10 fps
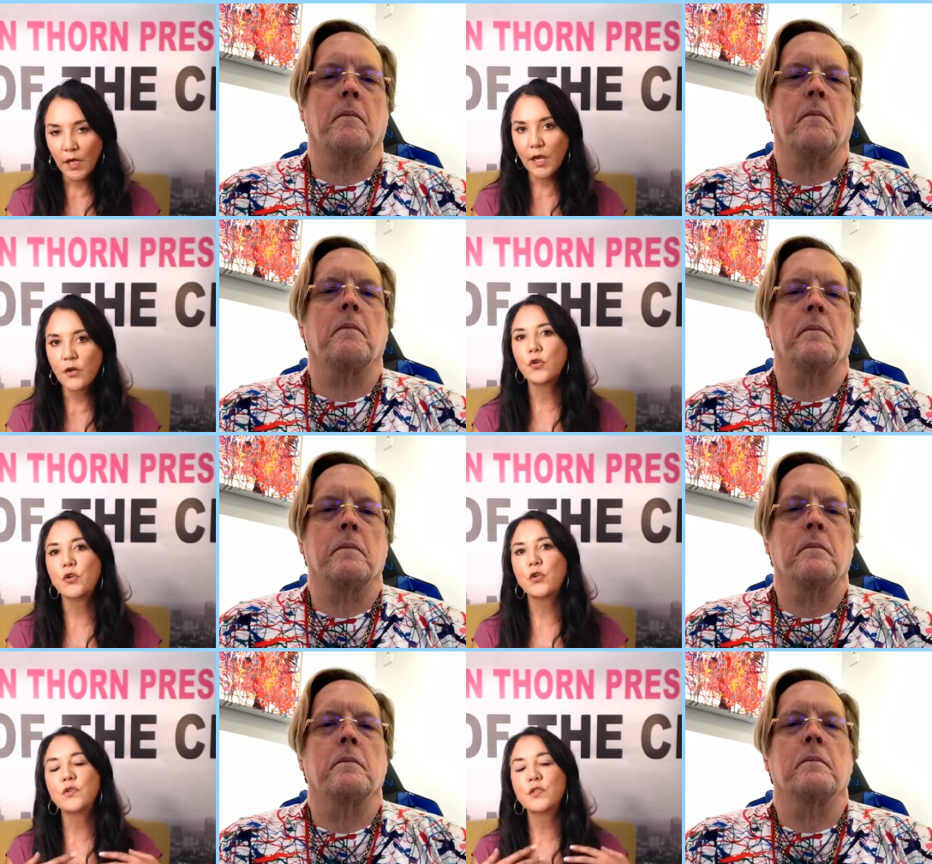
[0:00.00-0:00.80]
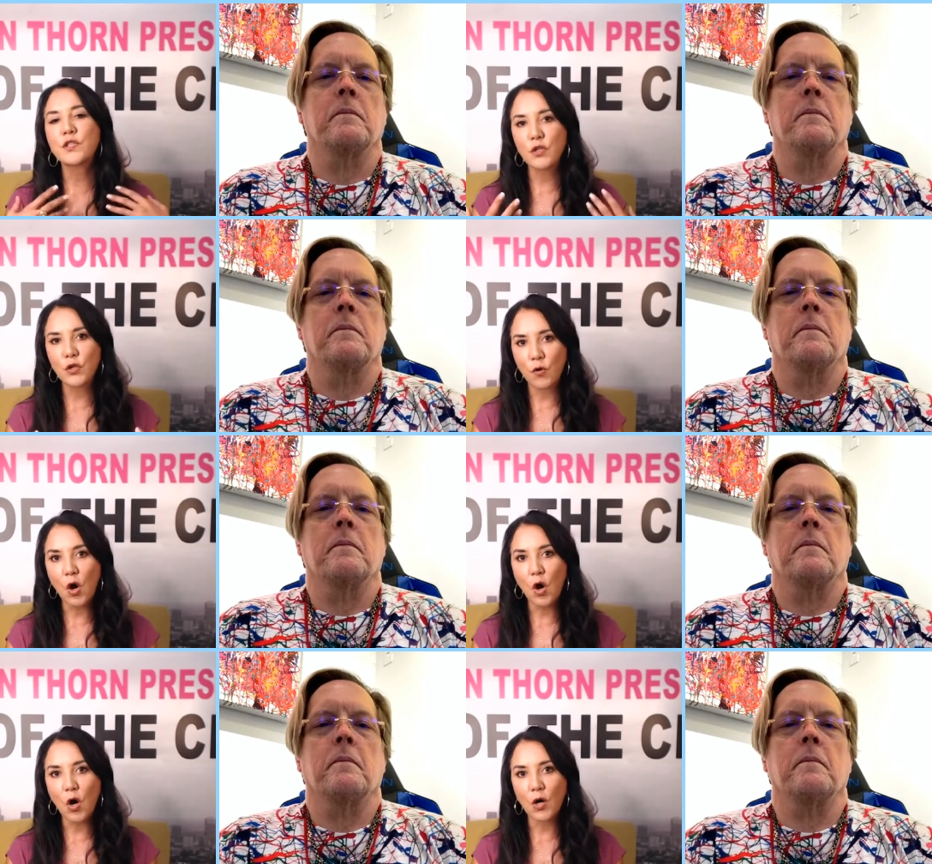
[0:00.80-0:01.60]
Speaker 1: and you're using your
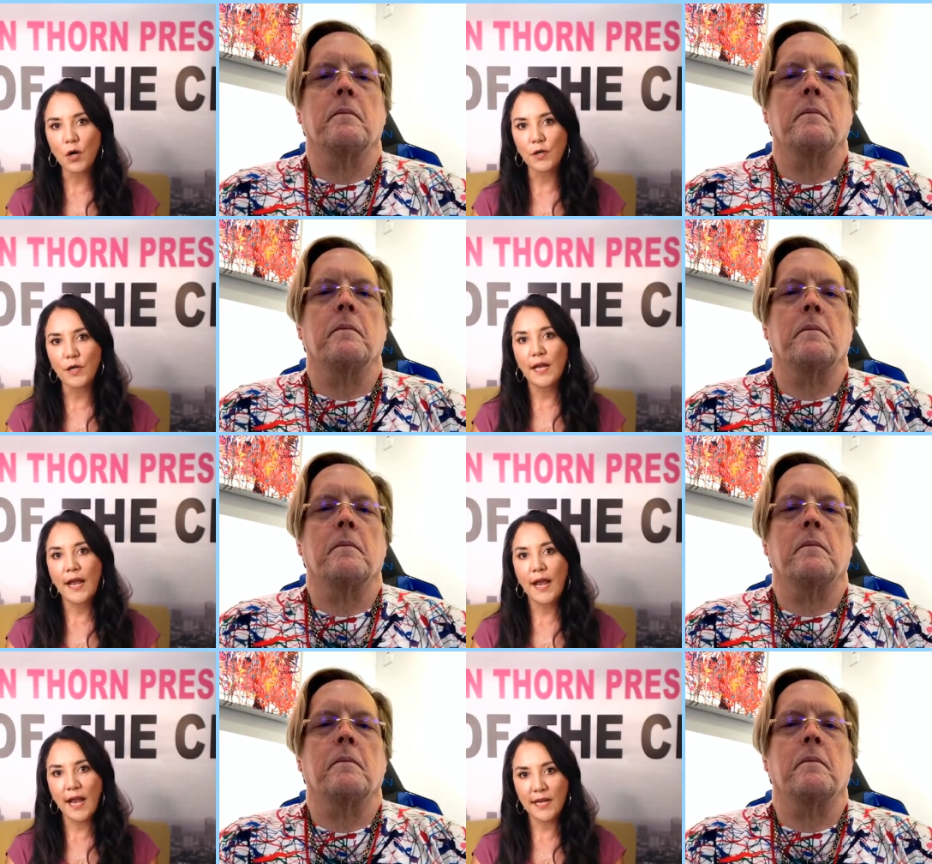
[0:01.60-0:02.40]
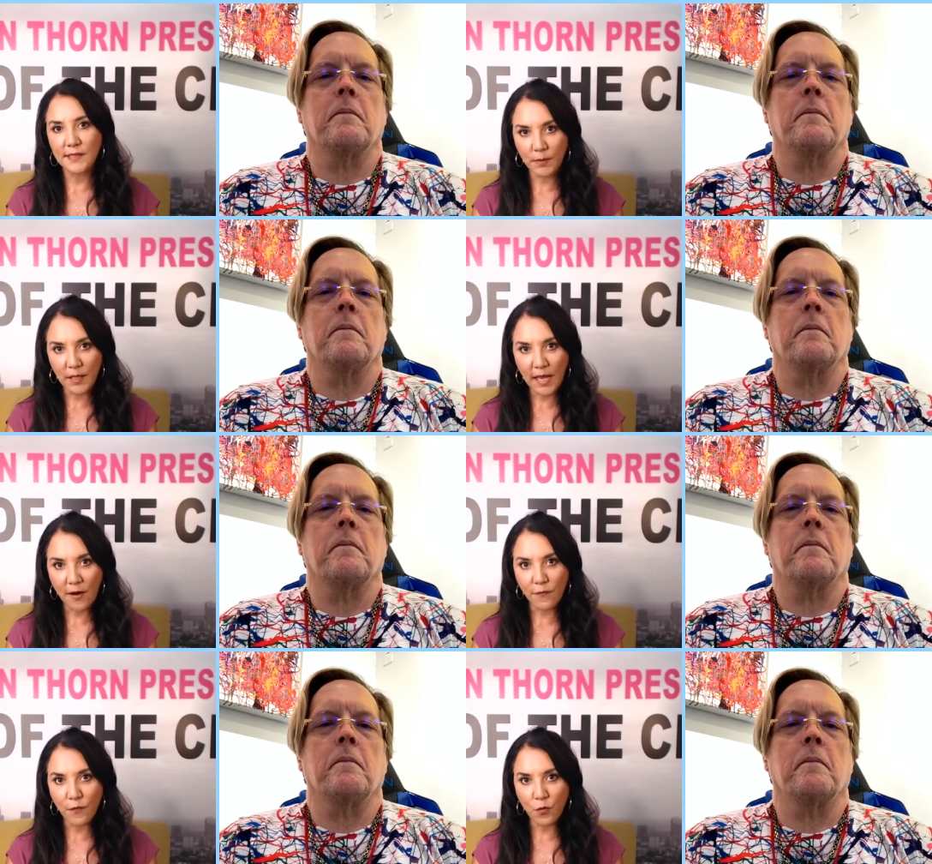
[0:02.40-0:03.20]
art as a
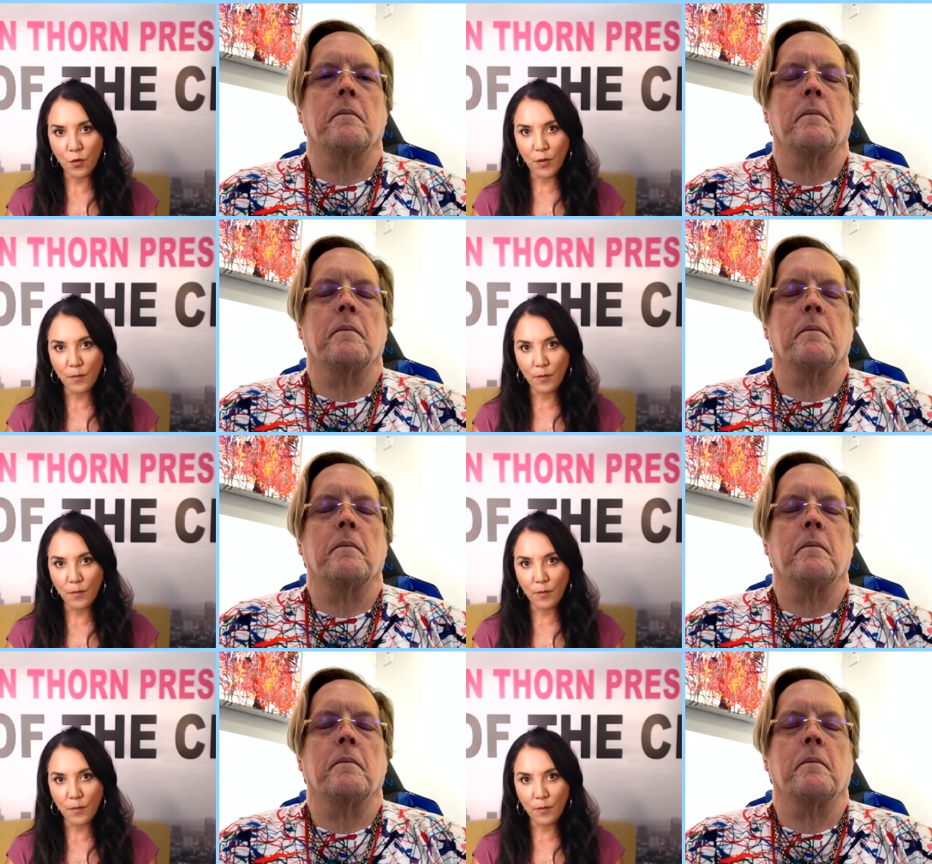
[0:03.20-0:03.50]
platform